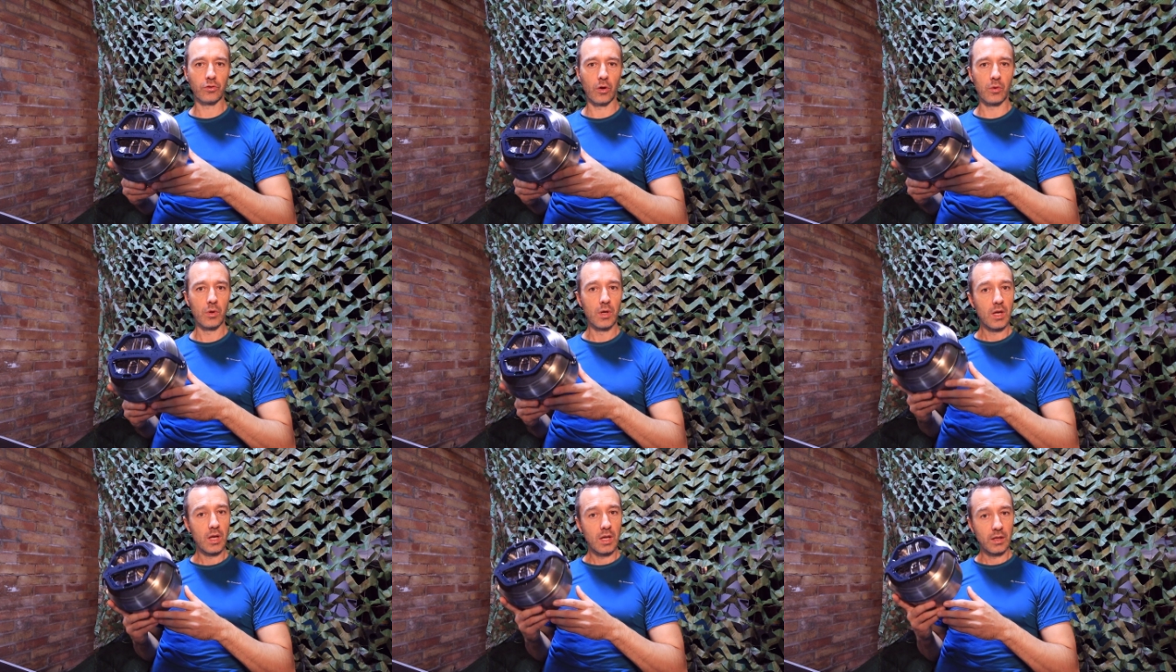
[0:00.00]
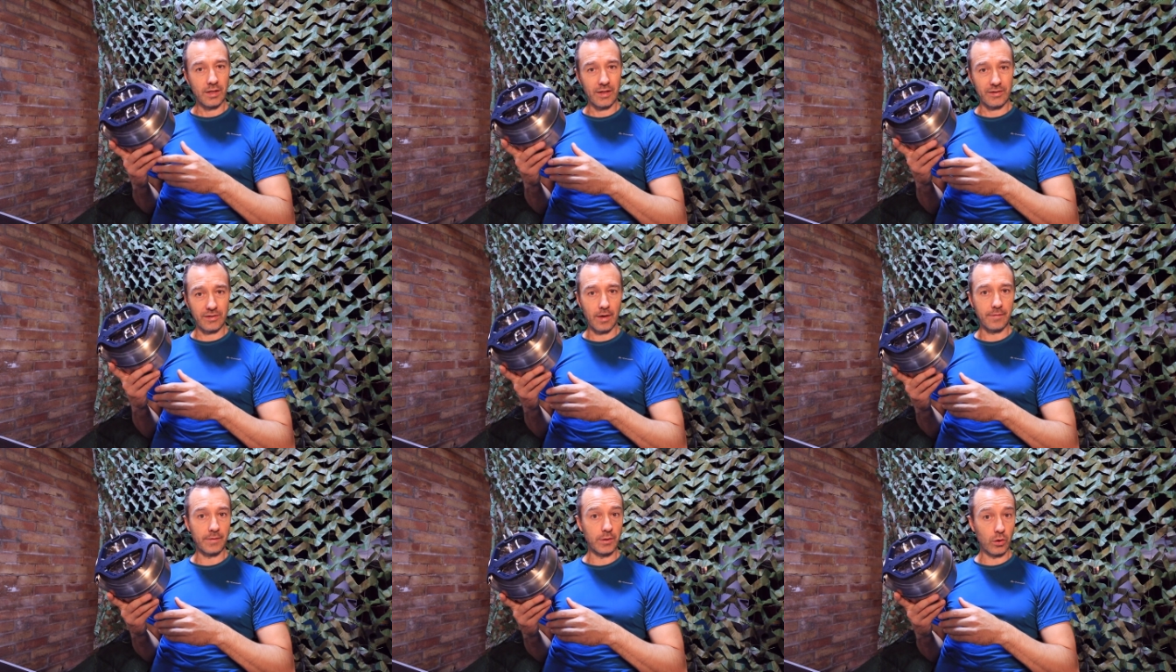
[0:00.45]
So
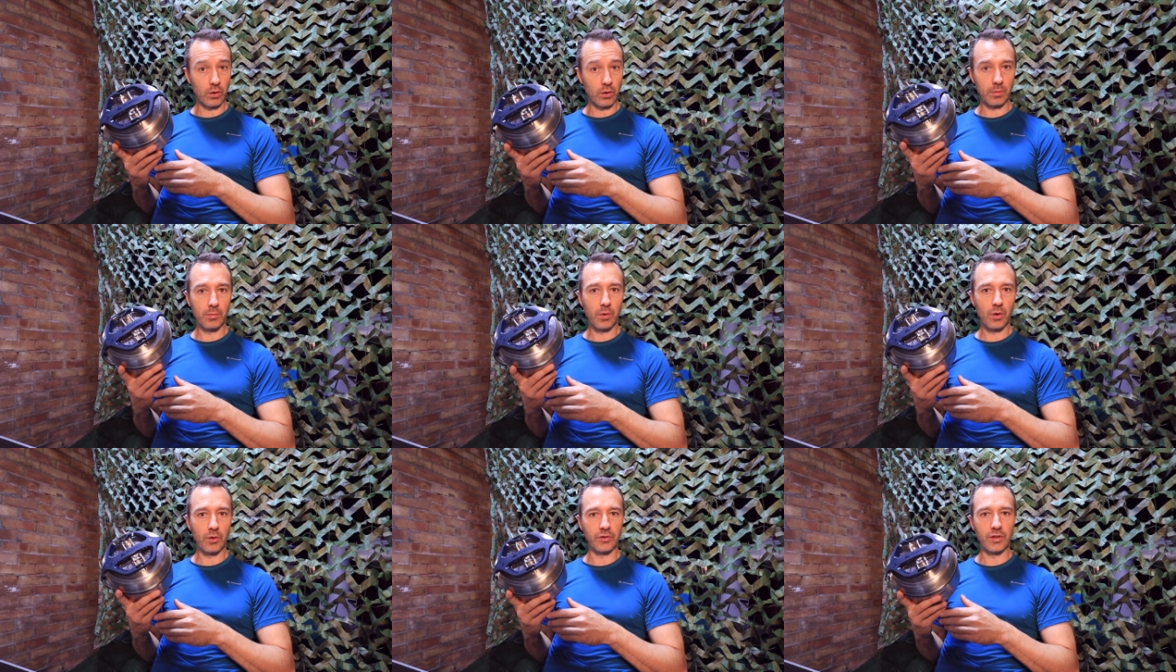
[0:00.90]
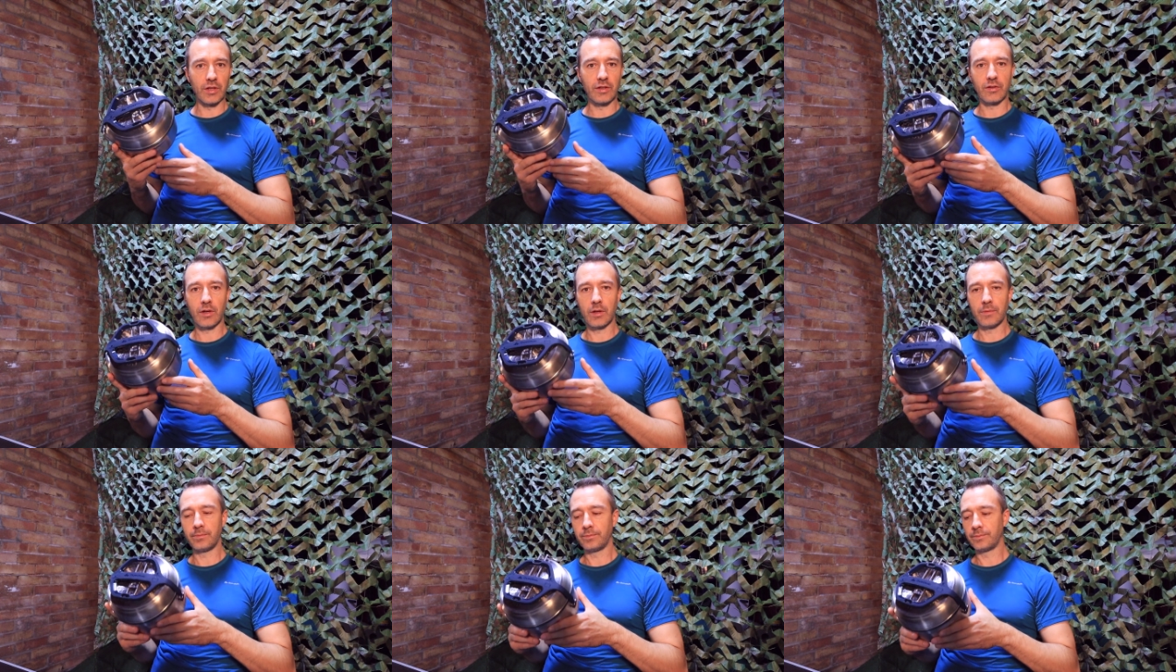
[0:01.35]
let's have a look in more
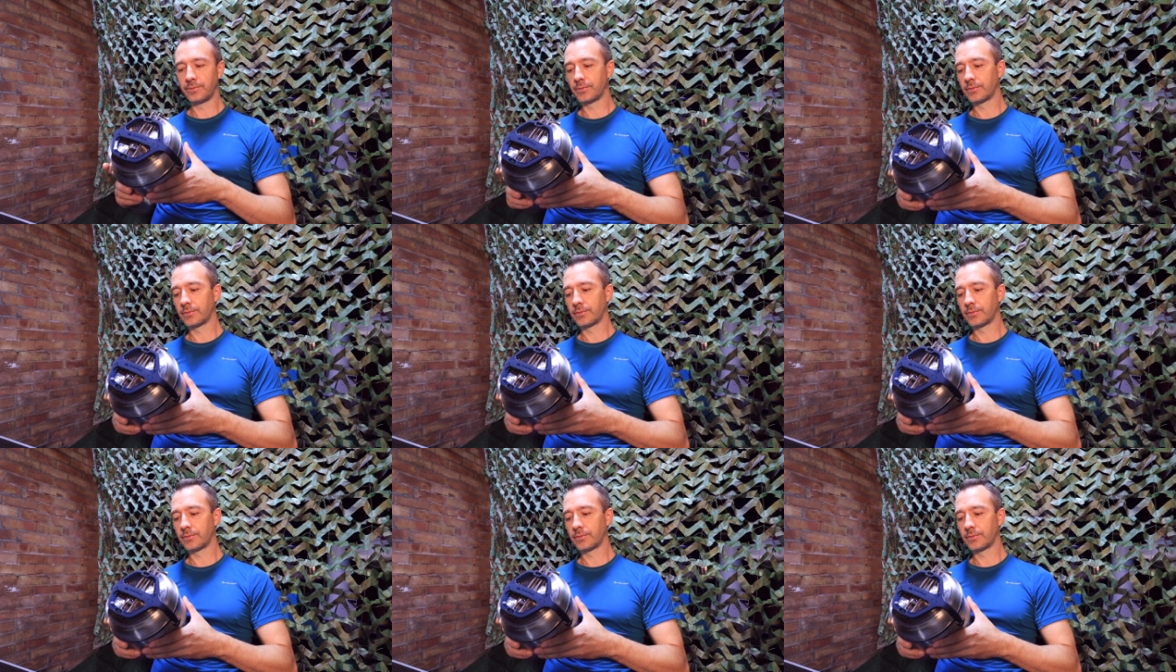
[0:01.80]
detail.